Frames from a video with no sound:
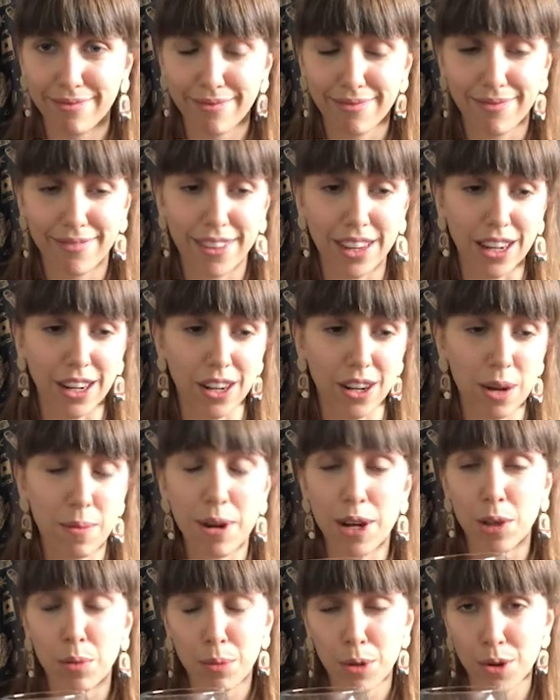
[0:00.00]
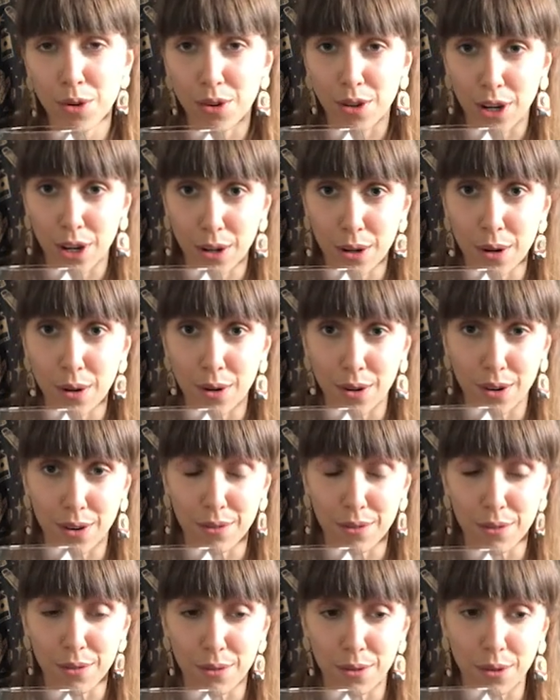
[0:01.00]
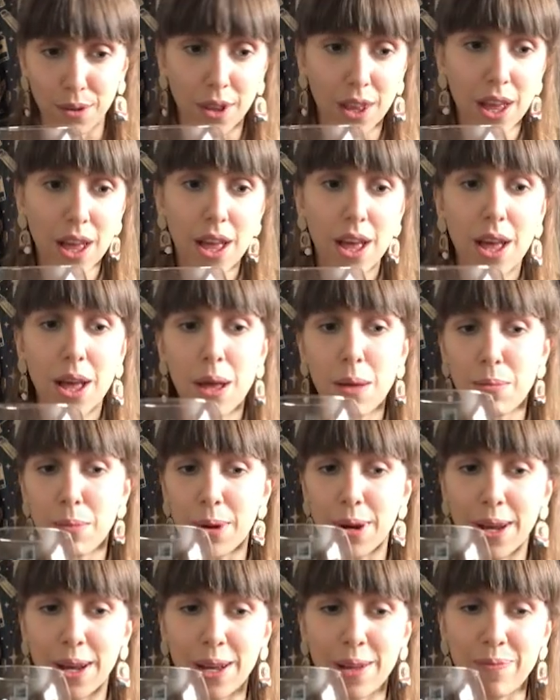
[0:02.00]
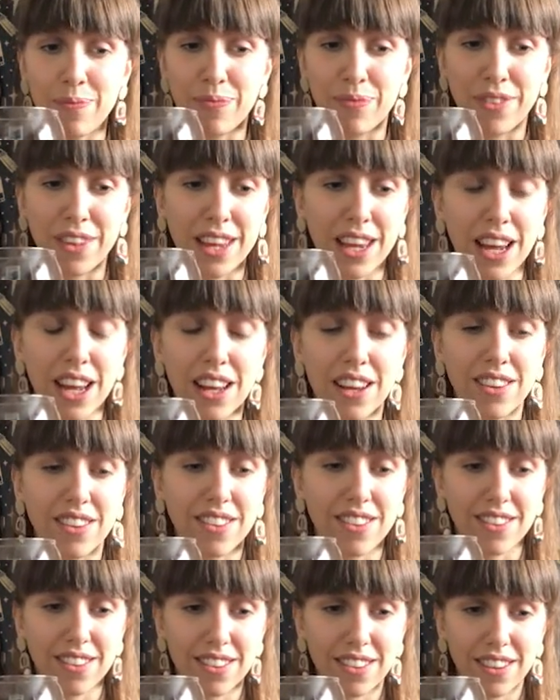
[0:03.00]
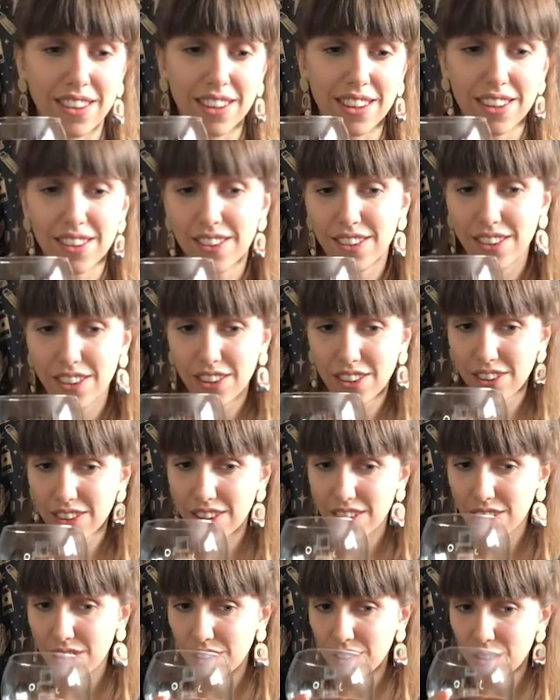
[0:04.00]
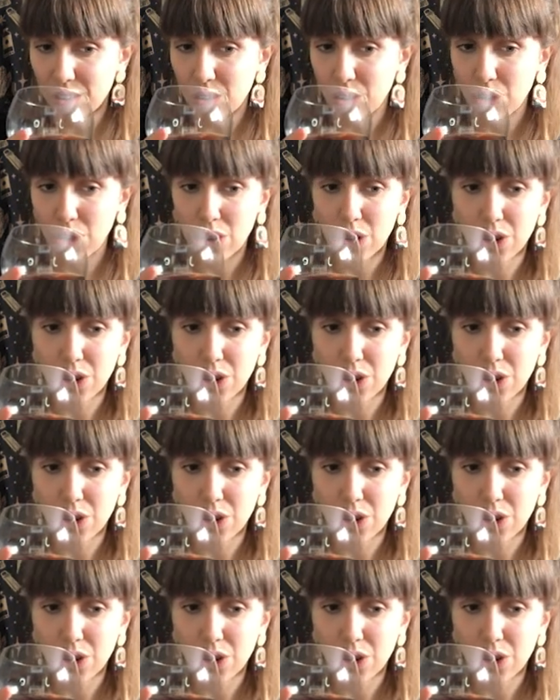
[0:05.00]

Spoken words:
You know, I mean, it's pure Diet Coke after all. But yeah, it's not